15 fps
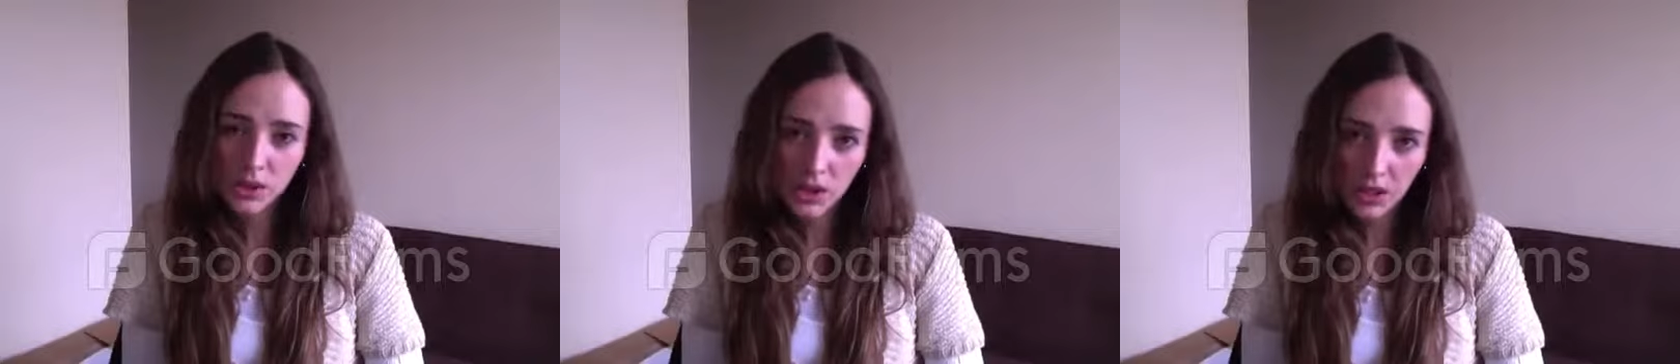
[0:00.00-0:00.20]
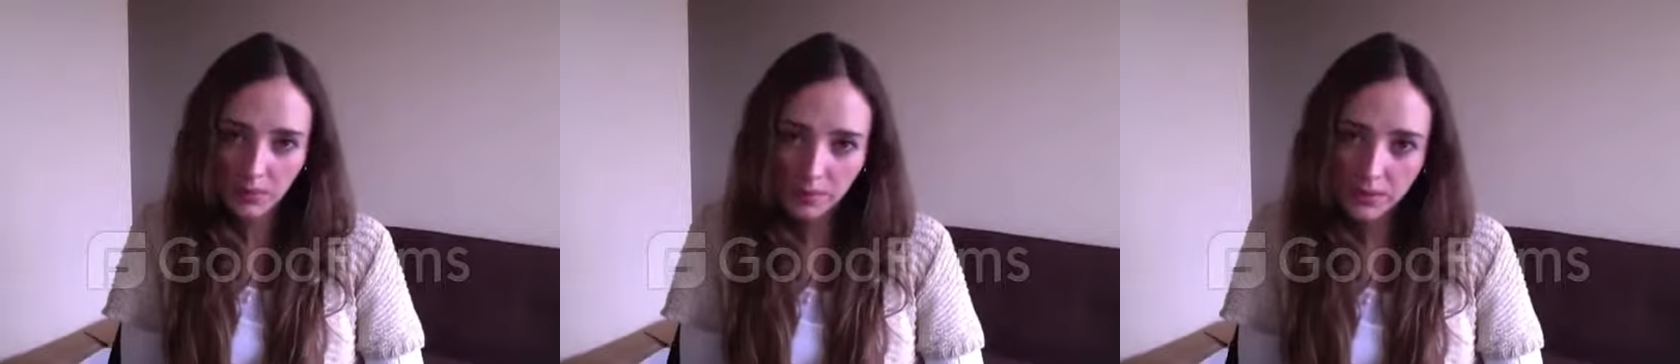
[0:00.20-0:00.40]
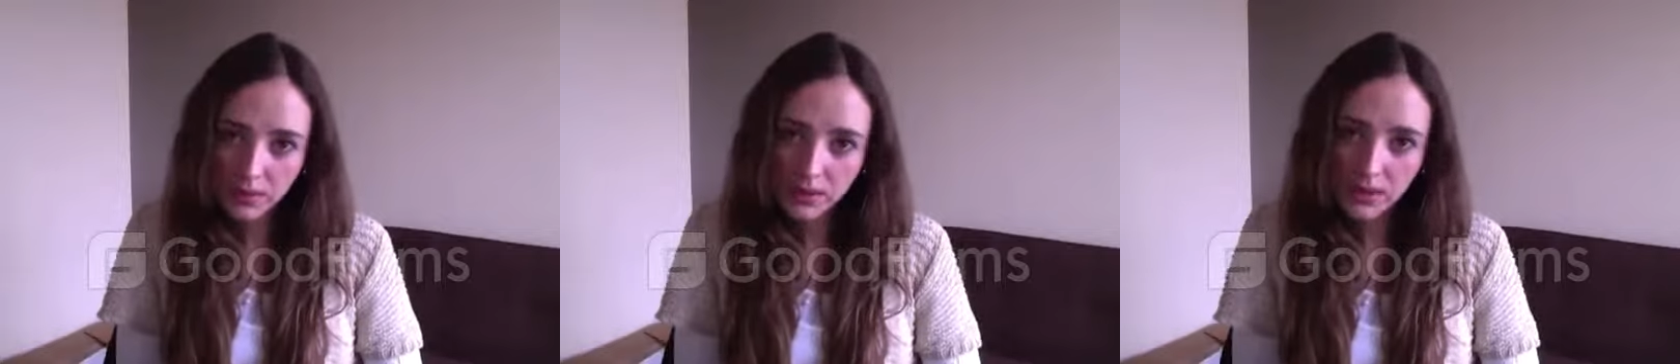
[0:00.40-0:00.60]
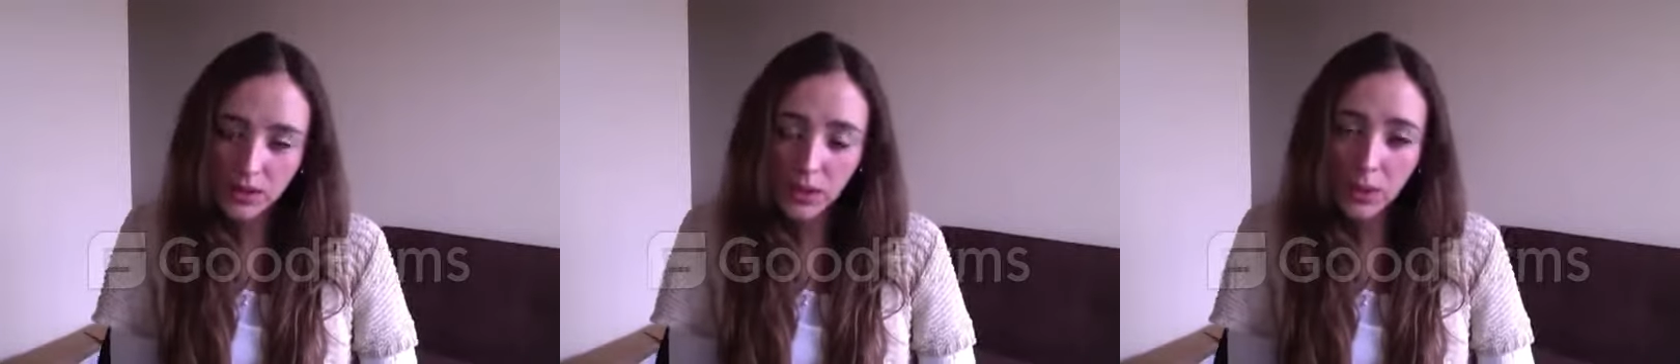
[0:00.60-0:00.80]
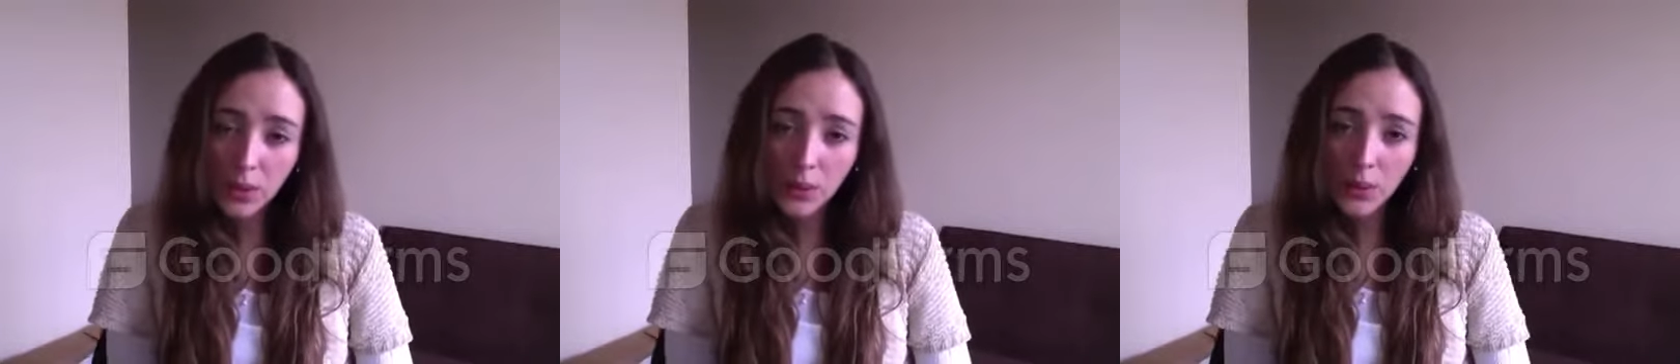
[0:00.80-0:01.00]
job.
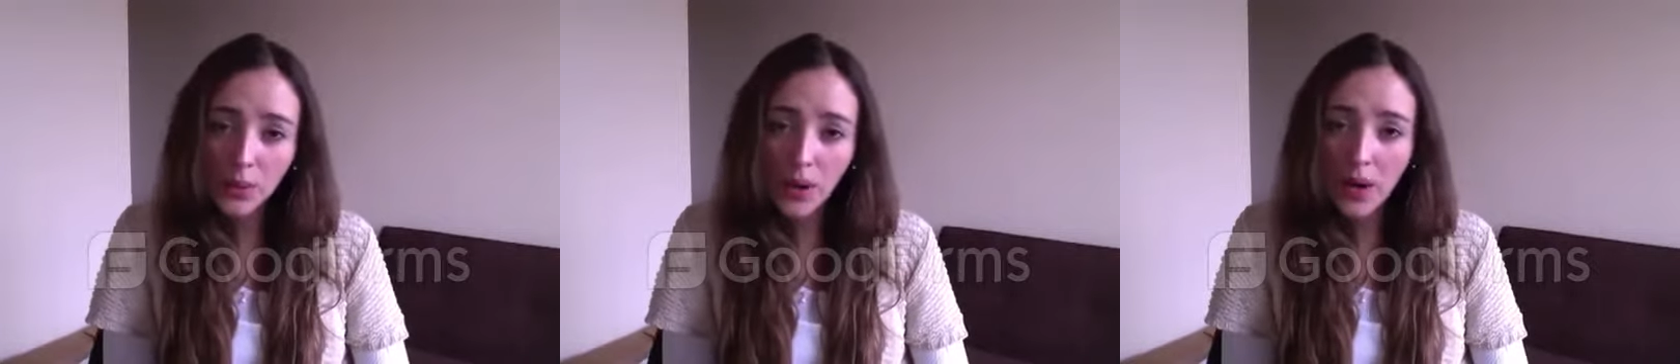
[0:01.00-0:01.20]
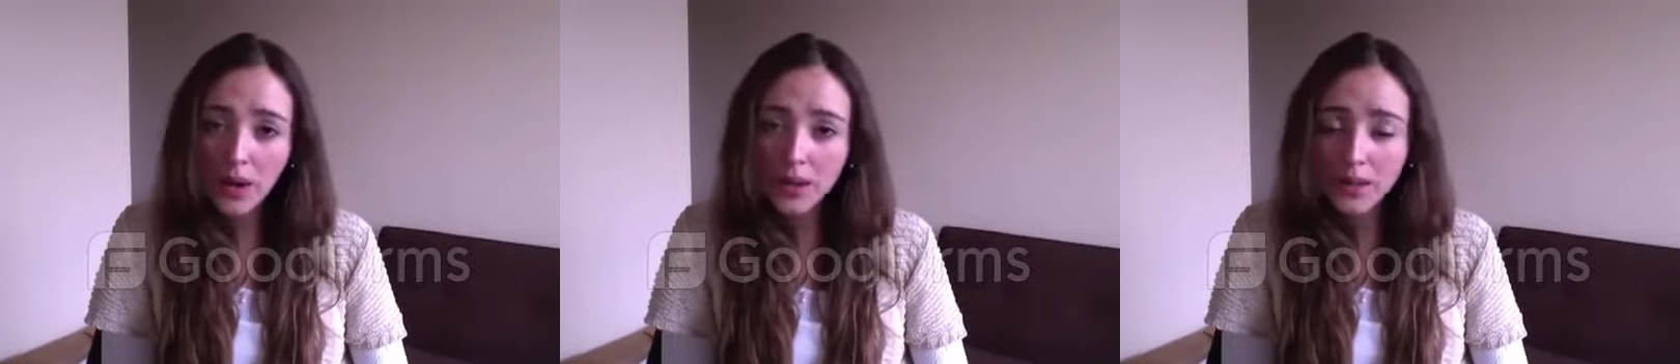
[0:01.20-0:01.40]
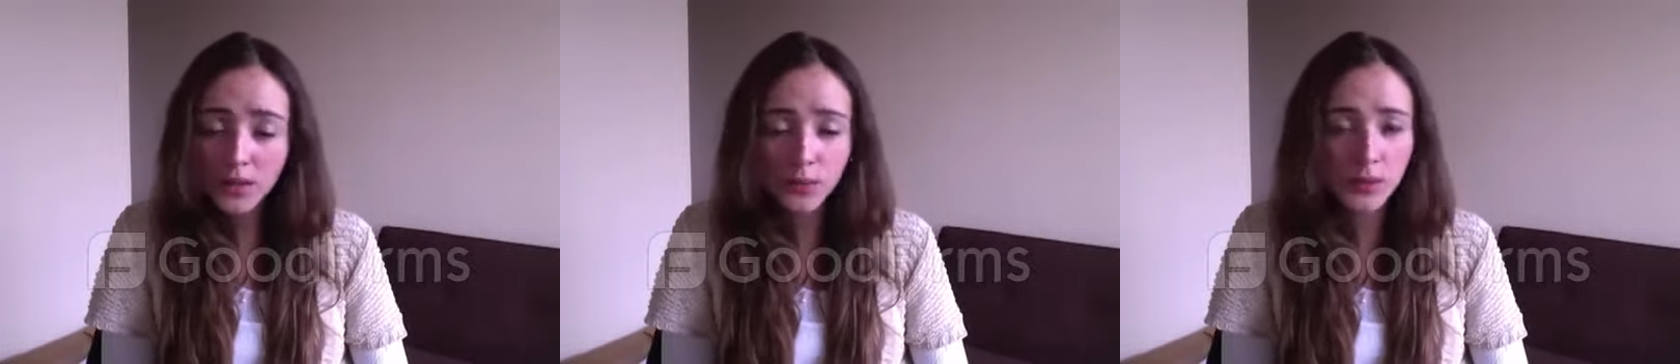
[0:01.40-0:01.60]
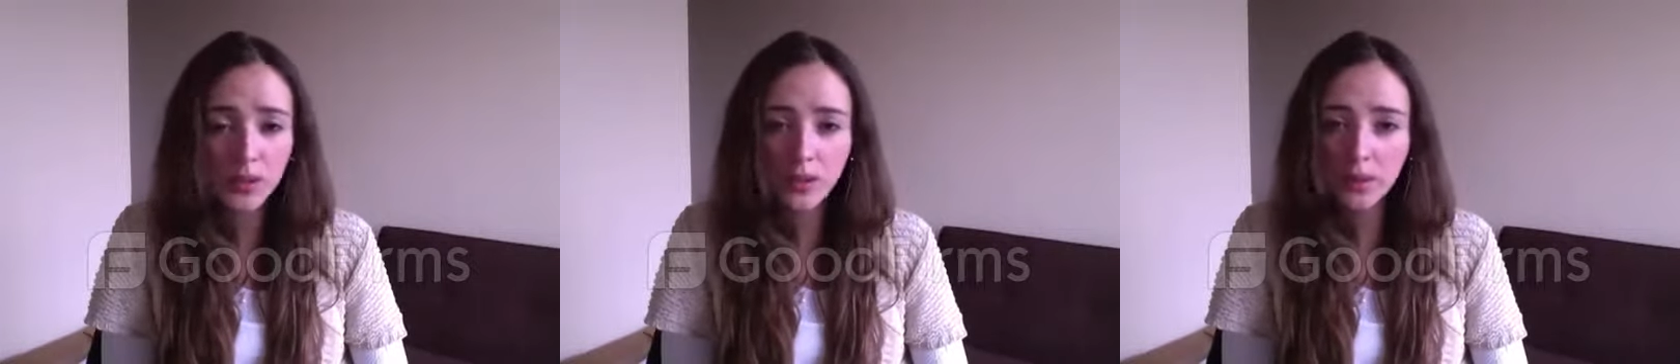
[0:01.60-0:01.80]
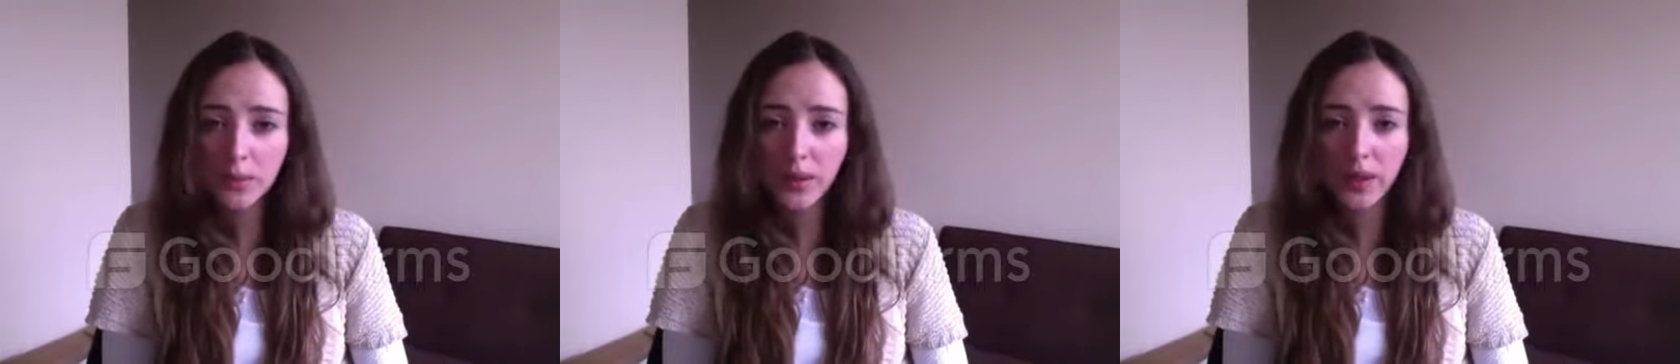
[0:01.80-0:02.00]
So I
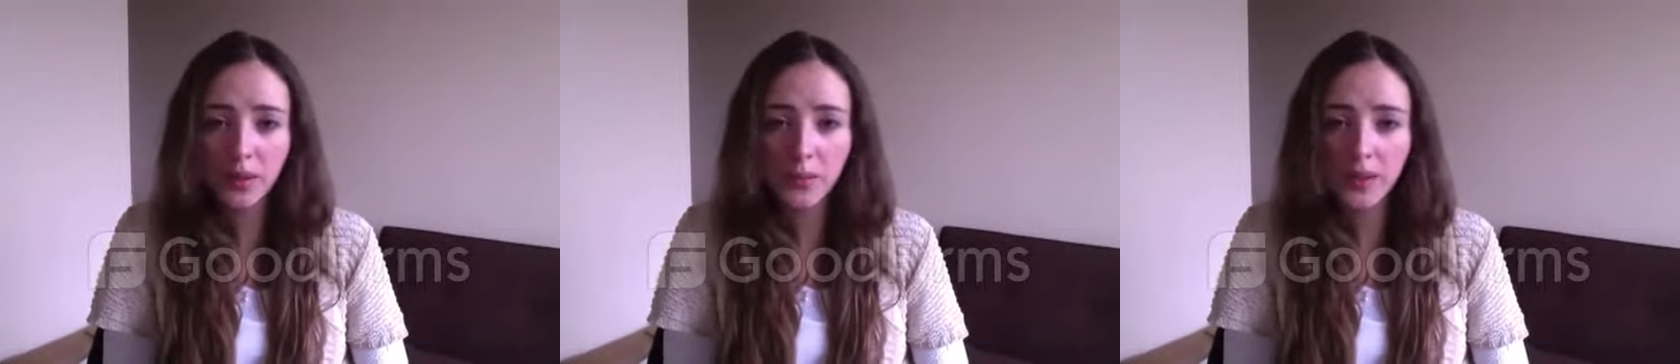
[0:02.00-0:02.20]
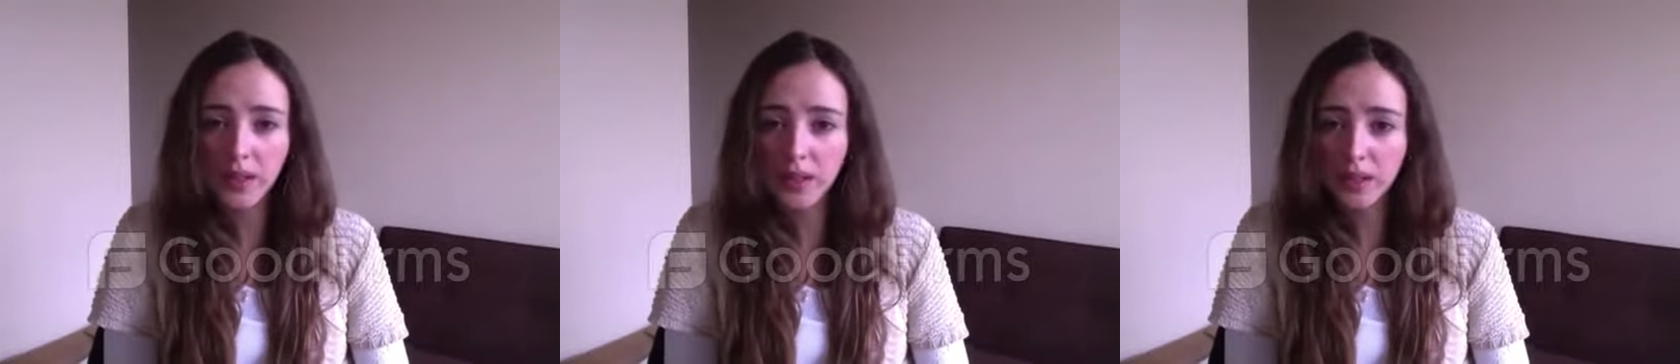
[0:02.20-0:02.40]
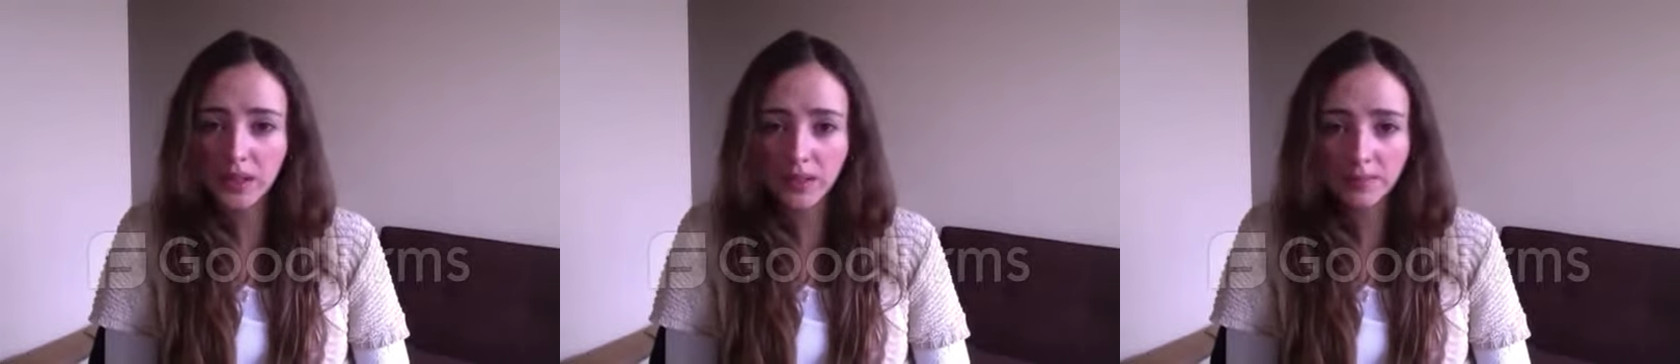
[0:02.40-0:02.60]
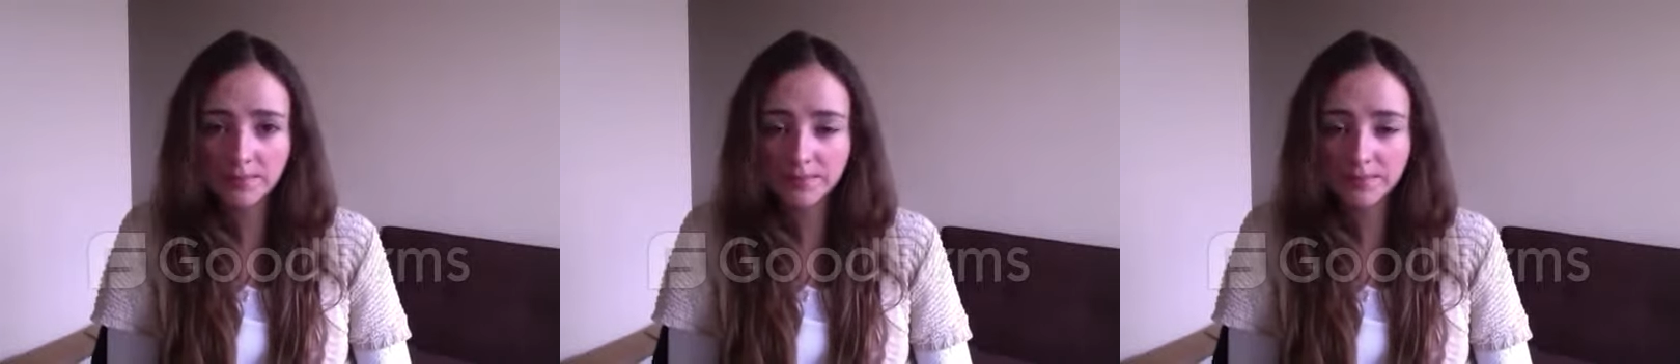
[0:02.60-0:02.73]
totally recommend it.